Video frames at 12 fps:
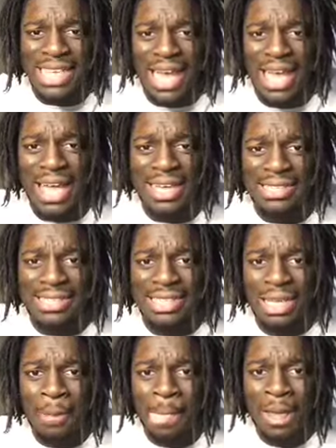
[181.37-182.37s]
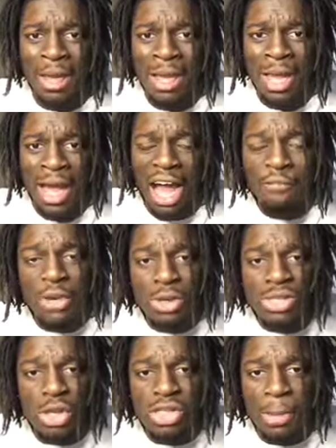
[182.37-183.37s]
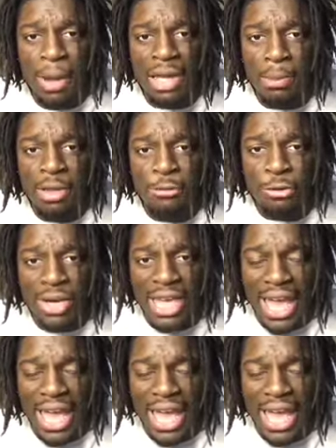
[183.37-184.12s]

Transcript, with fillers: ass. How about those dudes about to be free